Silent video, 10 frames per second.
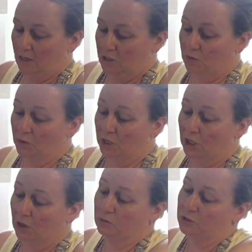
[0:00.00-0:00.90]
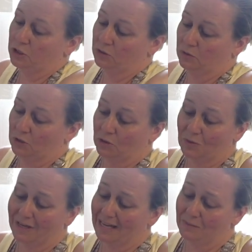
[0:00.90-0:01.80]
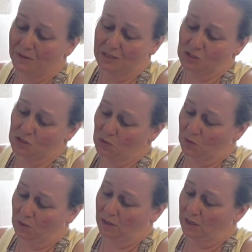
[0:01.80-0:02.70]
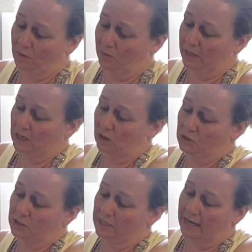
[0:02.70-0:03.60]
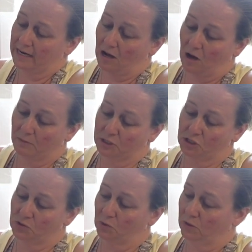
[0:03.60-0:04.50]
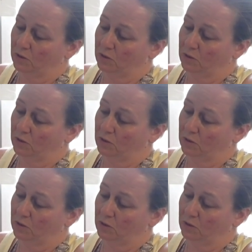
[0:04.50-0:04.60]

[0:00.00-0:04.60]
You can get them at a store. We get ours at an Amish store